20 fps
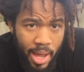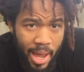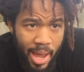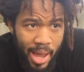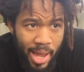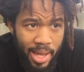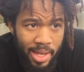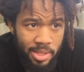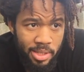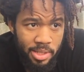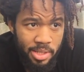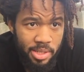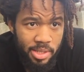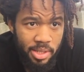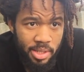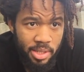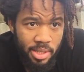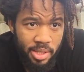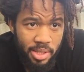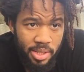And
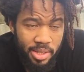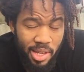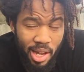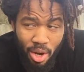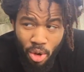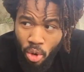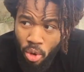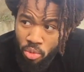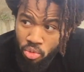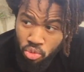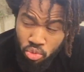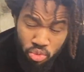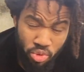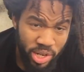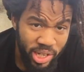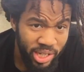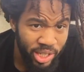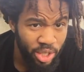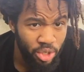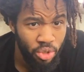that got a
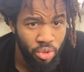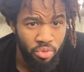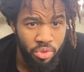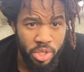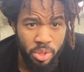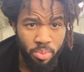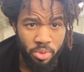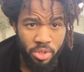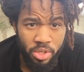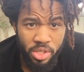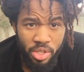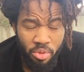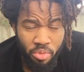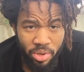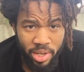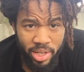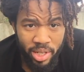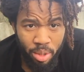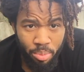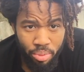really good response. I
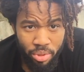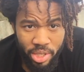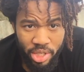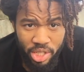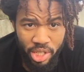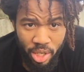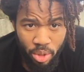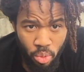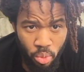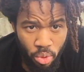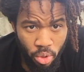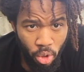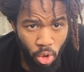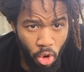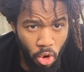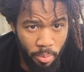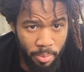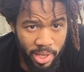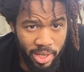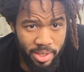really appreciate all the
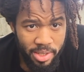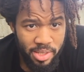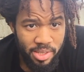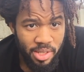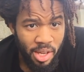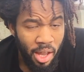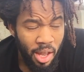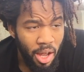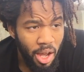comments.